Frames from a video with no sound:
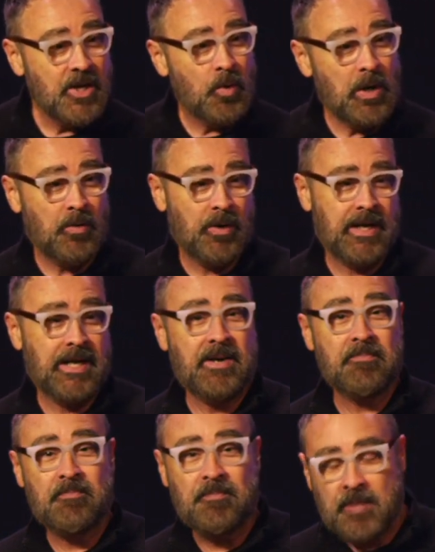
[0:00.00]
where we're going
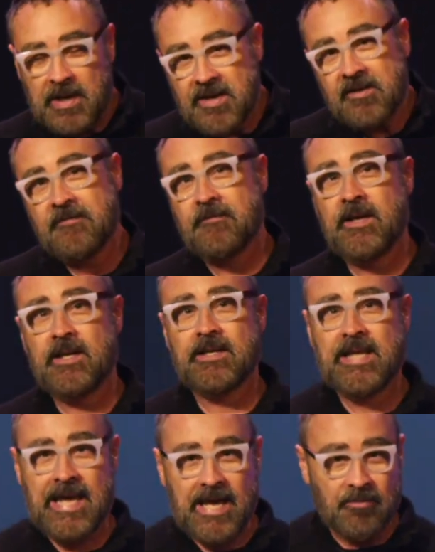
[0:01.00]
to
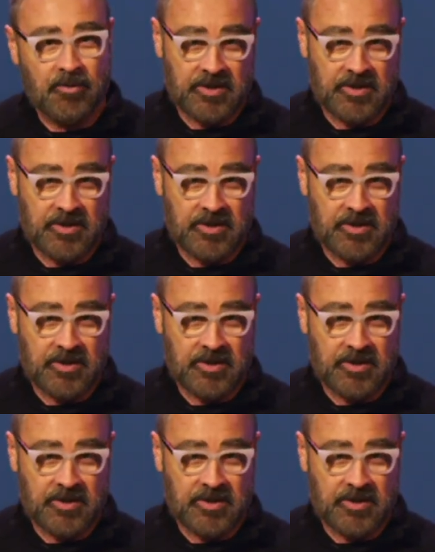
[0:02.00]
benefit CAM,